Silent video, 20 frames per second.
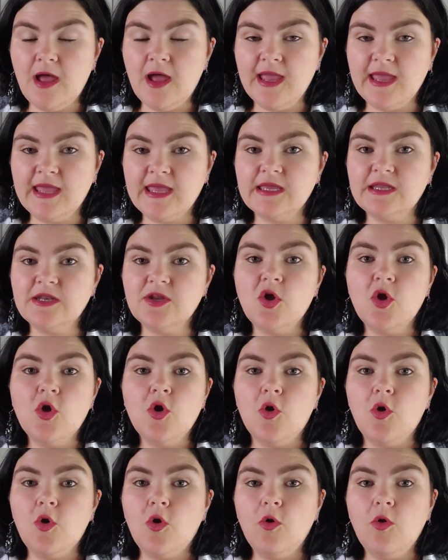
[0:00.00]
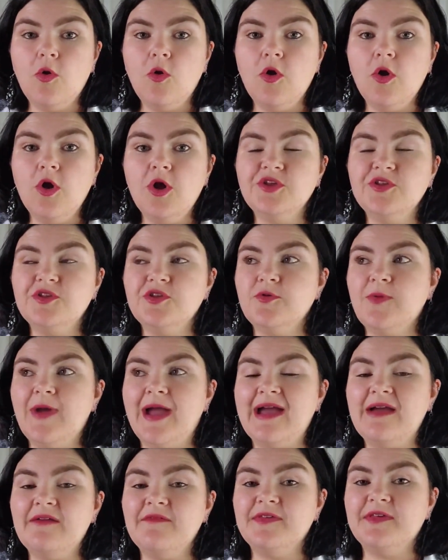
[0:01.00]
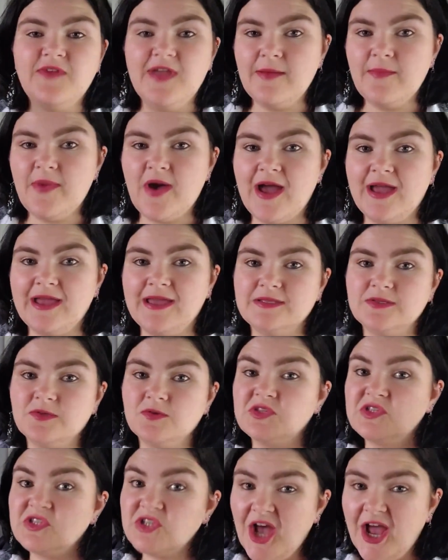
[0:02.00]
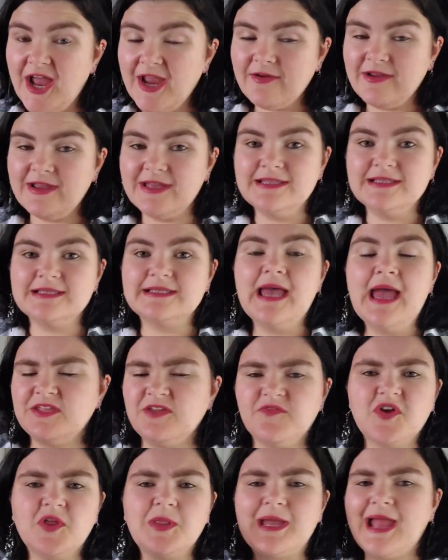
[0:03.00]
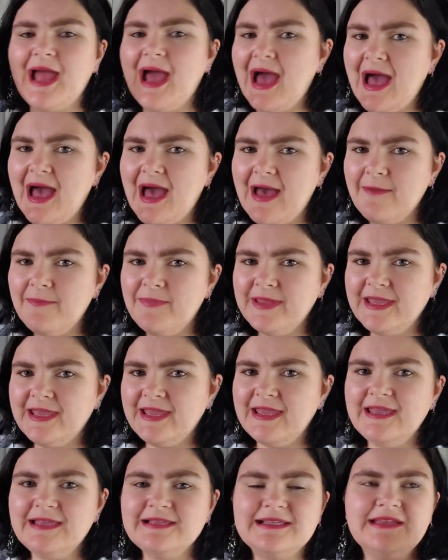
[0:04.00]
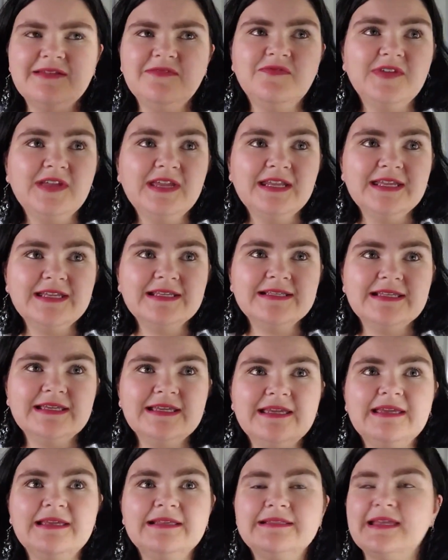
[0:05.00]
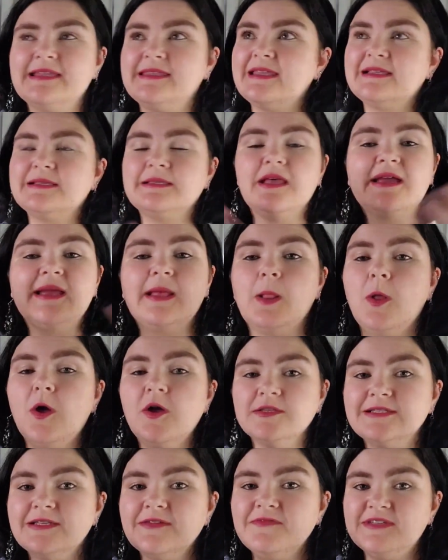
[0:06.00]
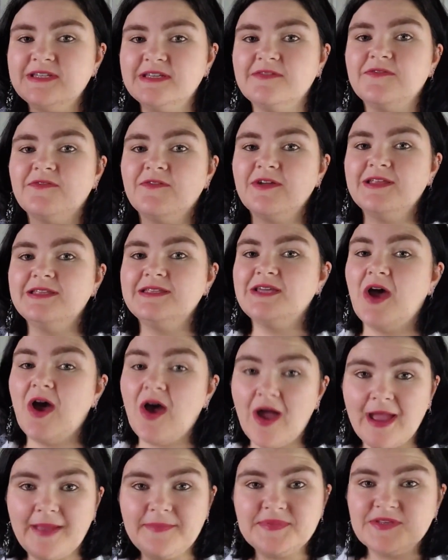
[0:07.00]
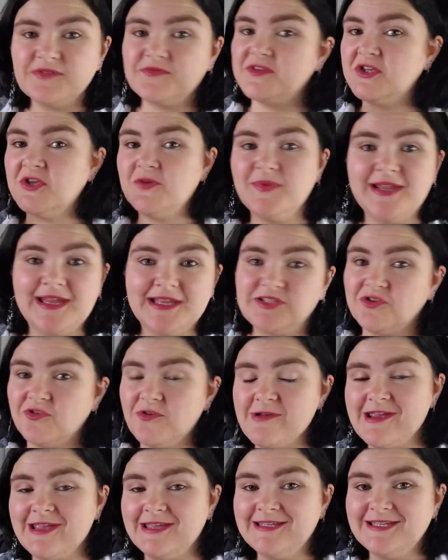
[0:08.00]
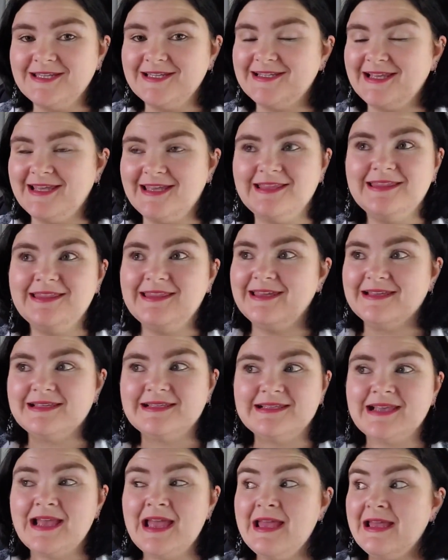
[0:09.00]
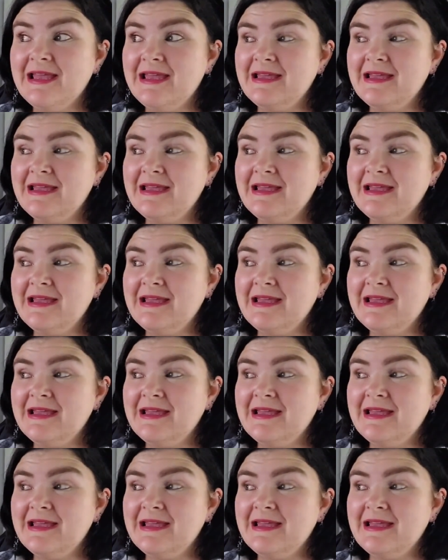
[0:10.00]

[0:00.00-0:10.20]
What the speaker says: lion, or you have vampires or sirens, and you've got like harpies and phoenixes, and there's like lots of different types of supernatural creatures in this